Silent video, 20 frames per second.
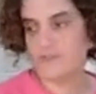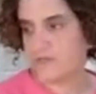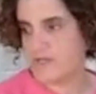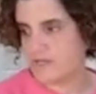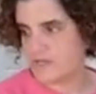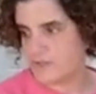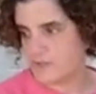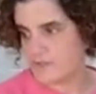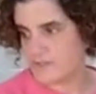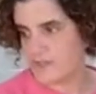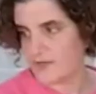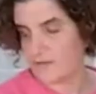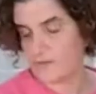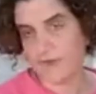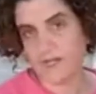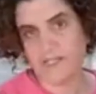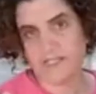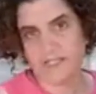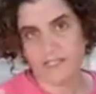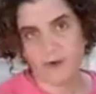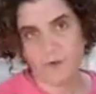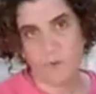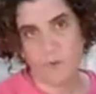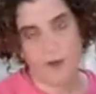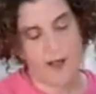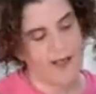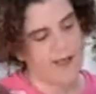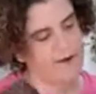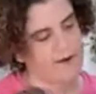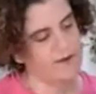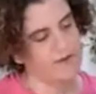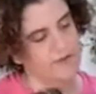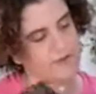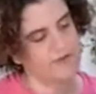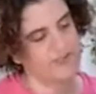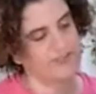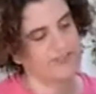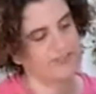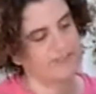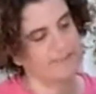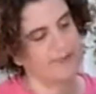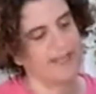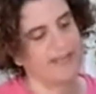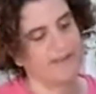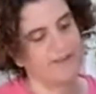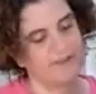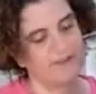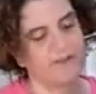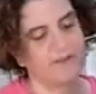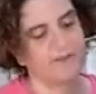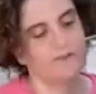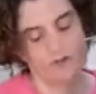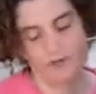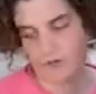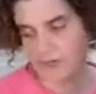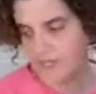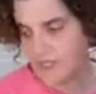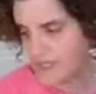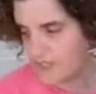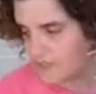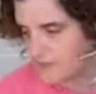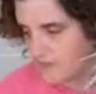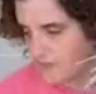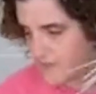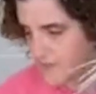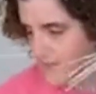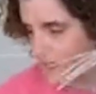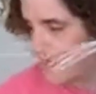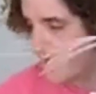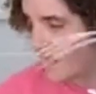can use your rustic wire. You can just make your little curly cues.